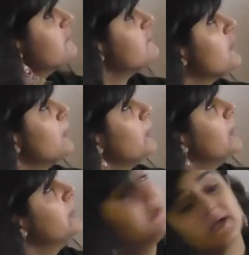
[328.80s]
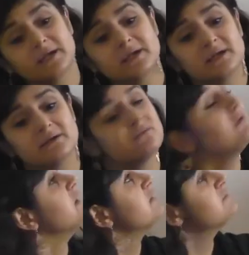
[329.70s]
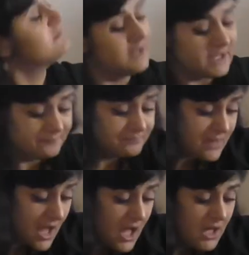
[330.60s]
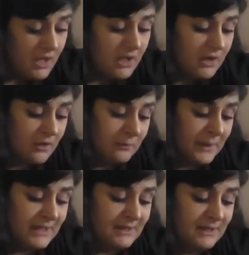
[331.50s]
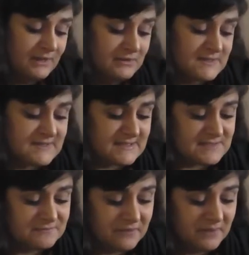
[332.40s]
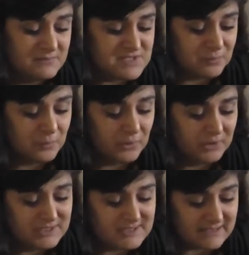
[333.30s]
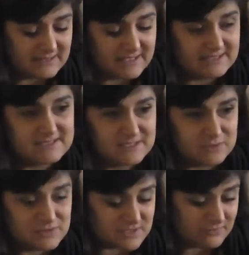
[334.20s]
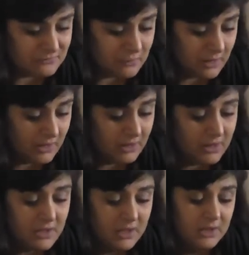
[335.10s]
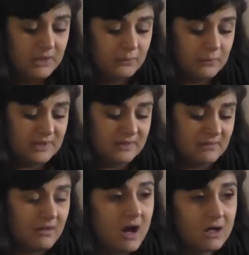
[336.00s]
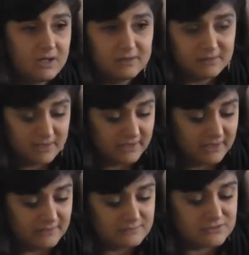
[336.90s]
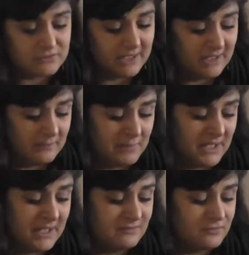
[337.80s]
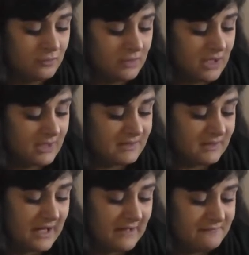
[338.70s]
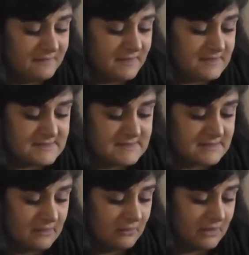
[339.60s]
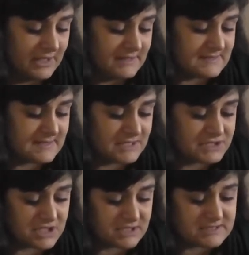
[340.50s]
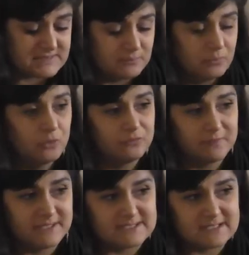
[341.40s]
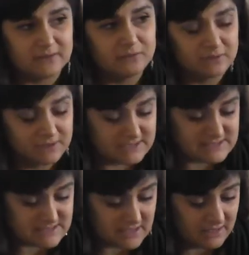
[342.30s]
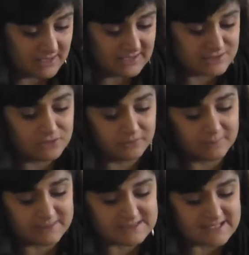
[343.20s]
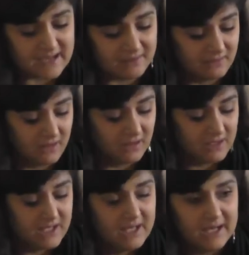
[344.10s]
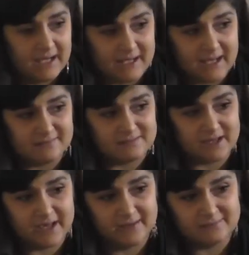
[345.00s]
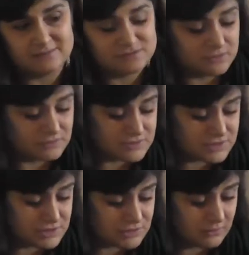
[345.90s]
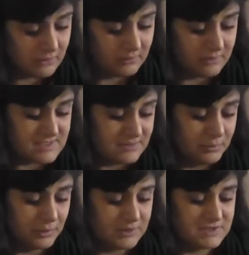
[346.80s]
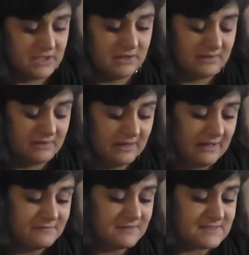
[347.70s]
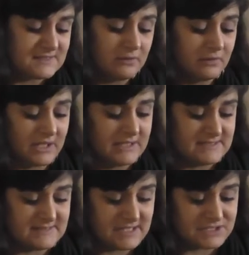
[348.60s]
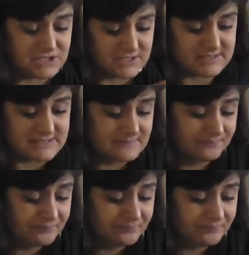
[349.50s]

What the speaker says: So you can go to the next slide. Khomeini used this firm support and the excuse of war with Iraq to eliminate all other leftist organizations, movements in Kurdistan and Turkmen Sahra, and at the end, those two supporting leftist organizations.